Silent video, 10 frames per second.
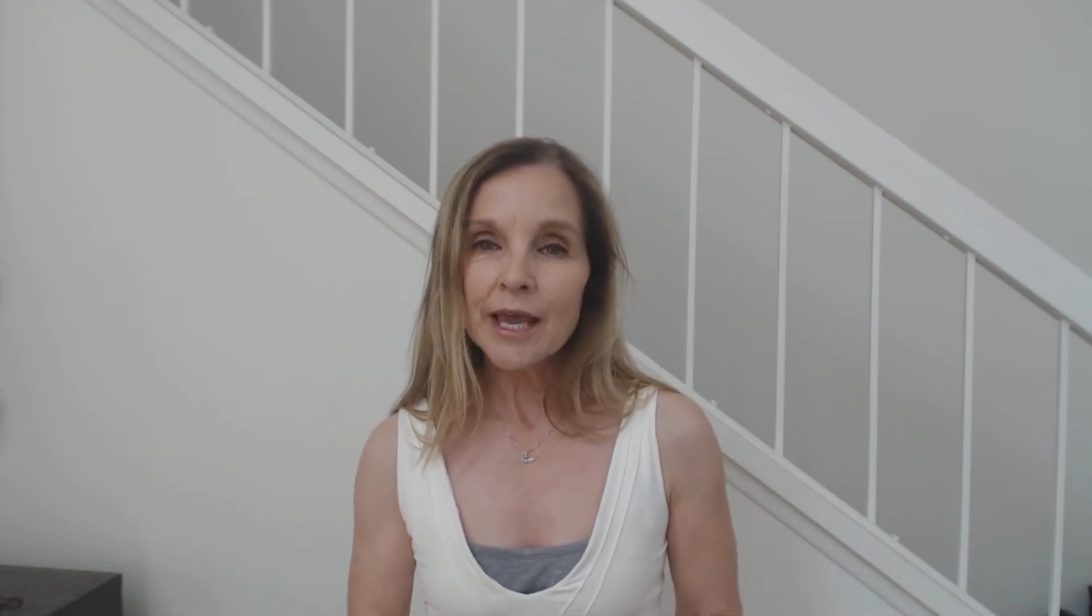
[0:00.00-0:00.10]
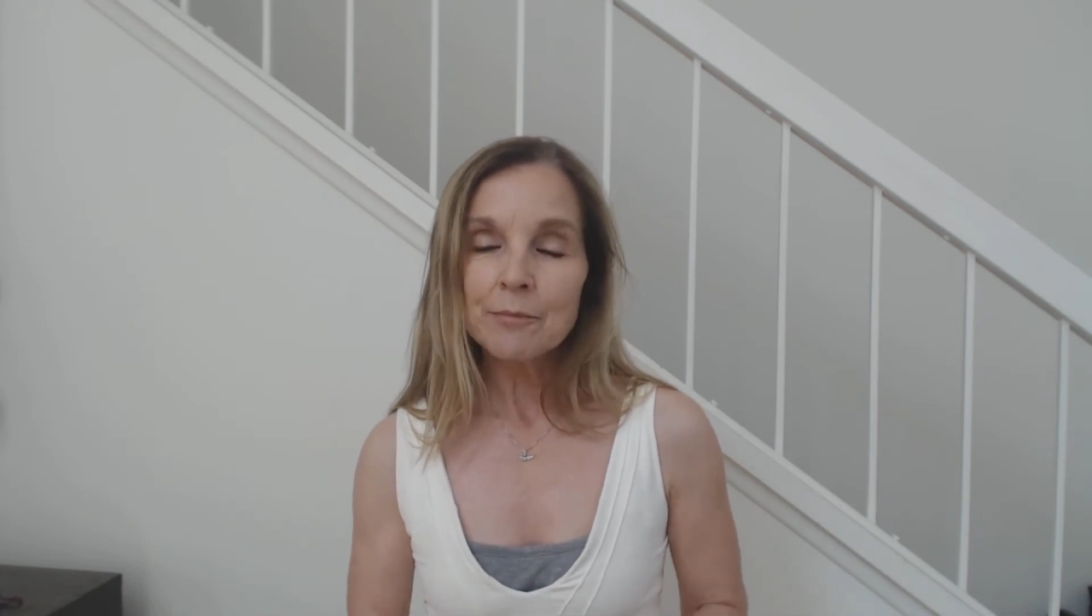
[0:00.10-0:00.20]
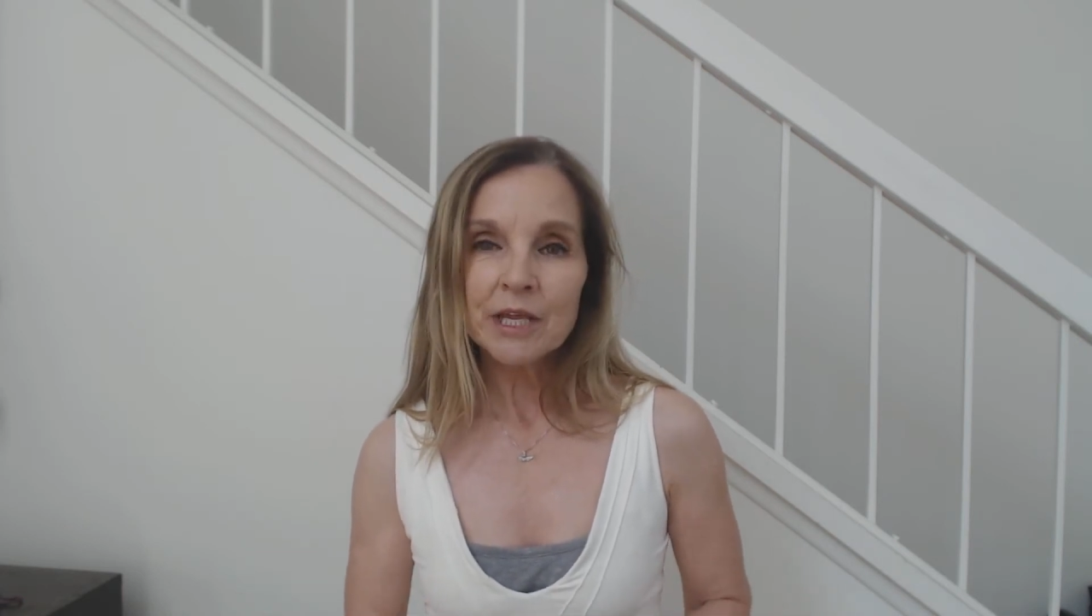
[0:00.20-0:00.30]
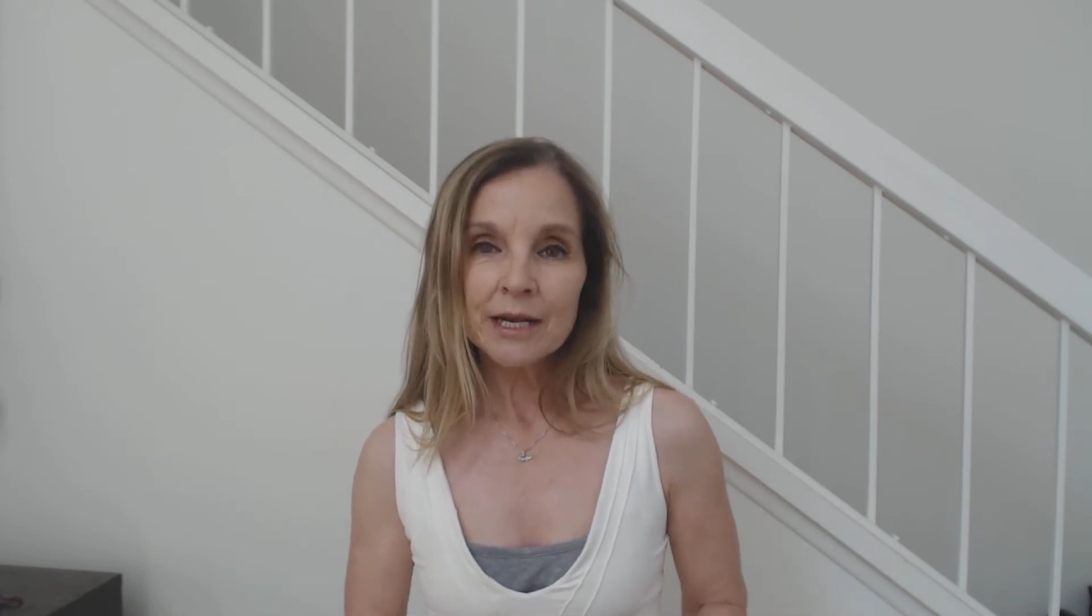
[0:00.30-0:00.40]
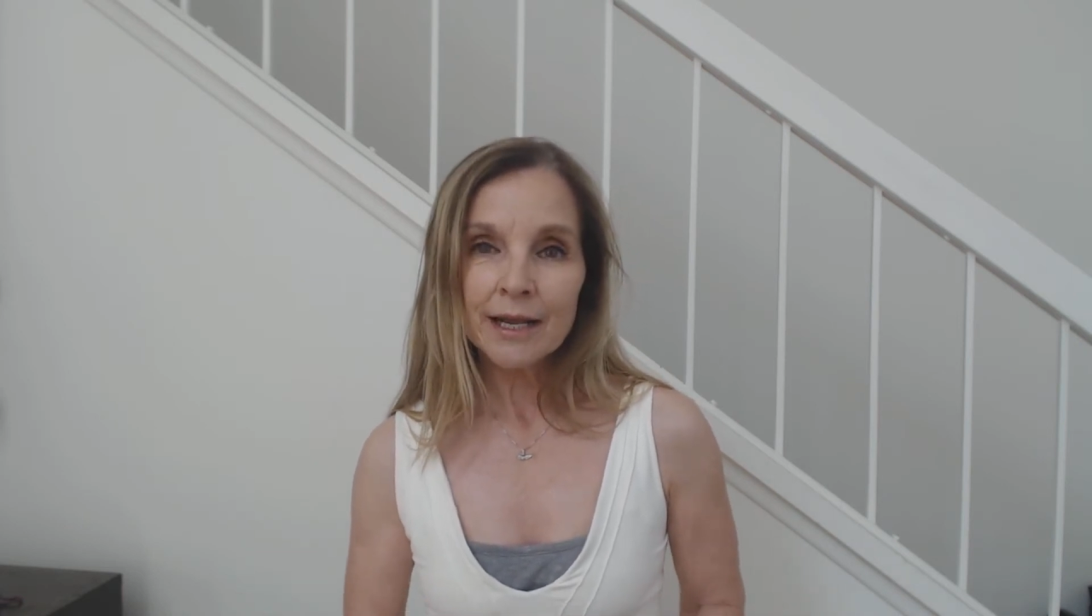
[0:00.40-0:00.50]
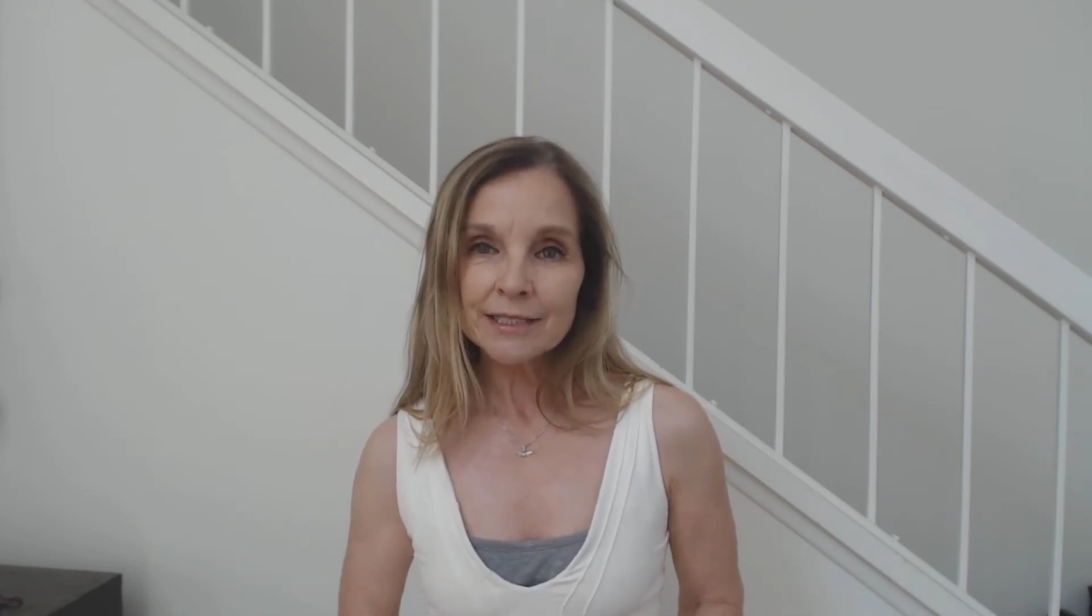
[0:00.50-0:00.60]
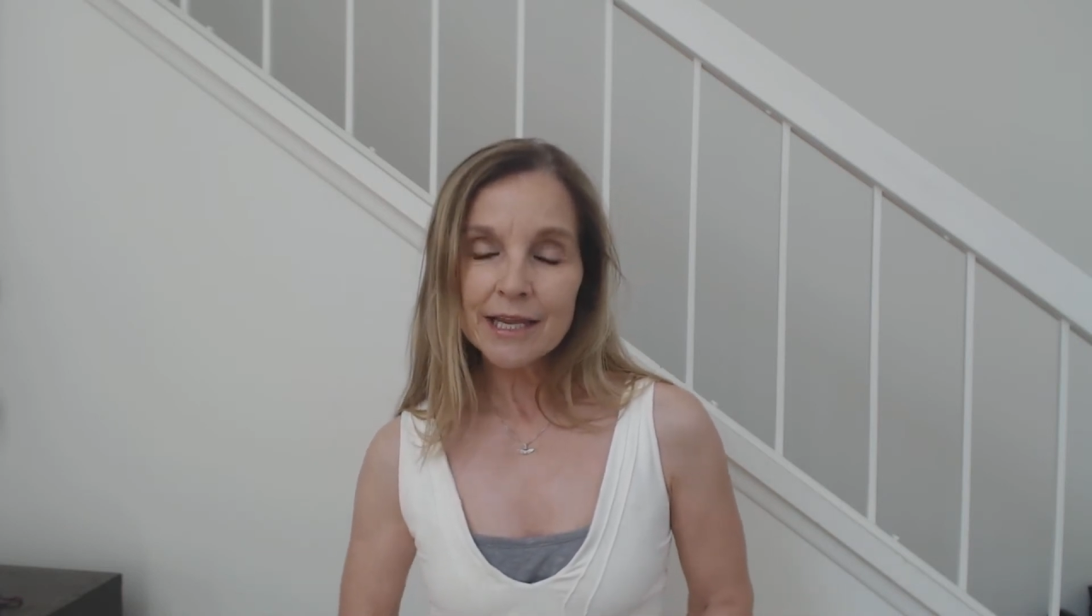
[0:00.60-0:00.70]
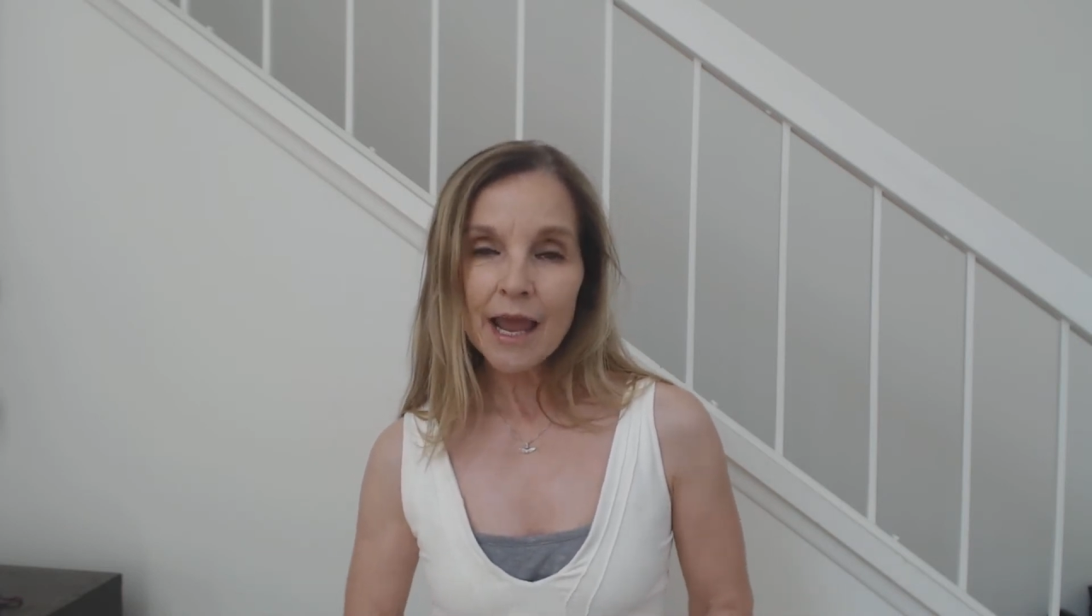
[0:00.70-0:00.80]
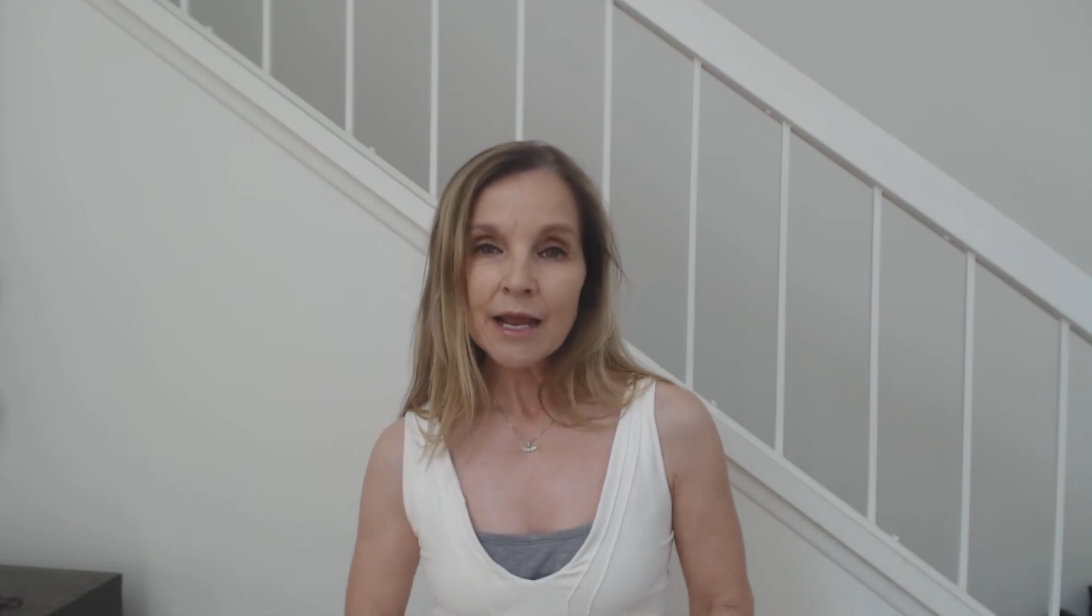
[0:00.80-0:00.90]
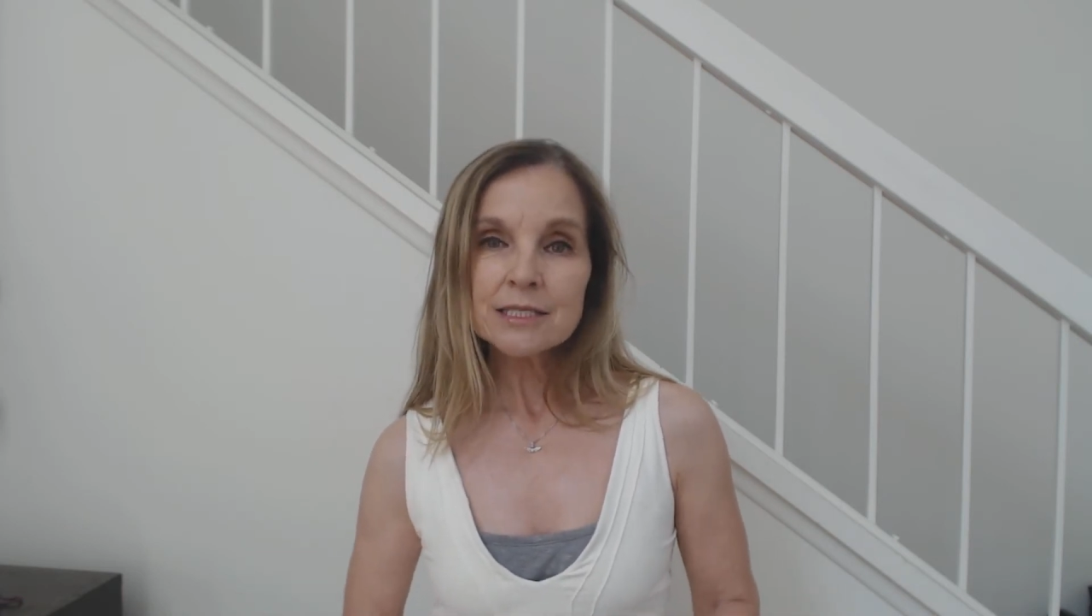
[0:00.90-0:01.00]
get P
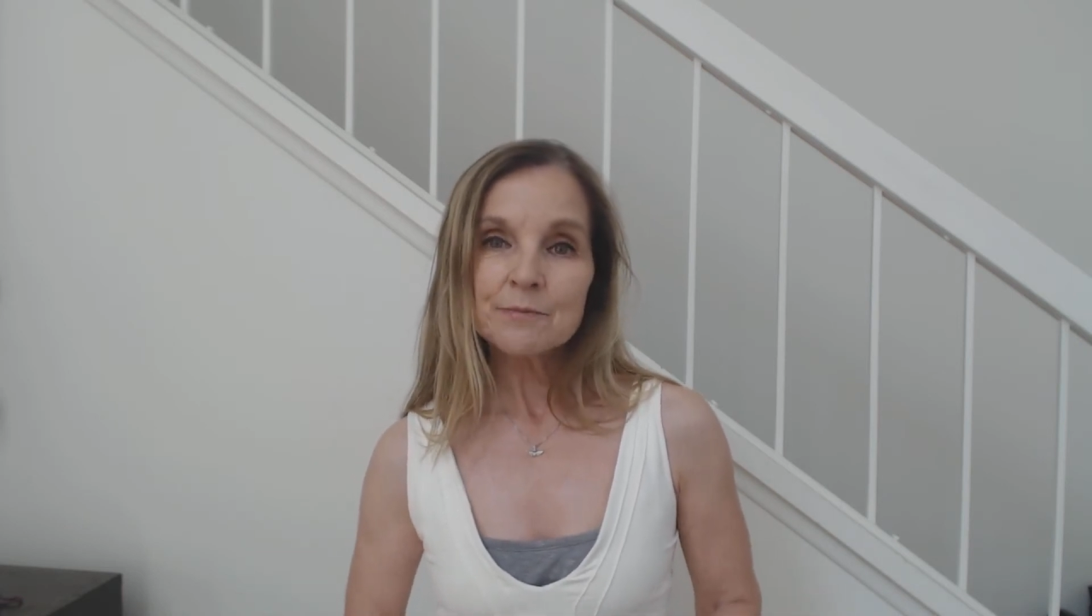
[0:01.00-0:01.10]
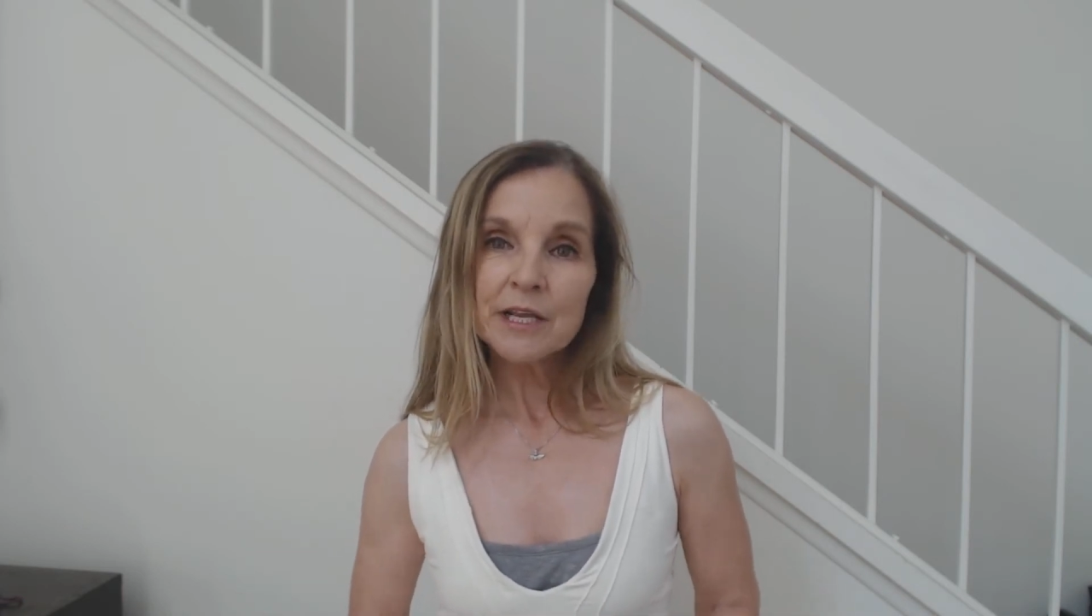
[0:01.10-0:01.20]
ninety X,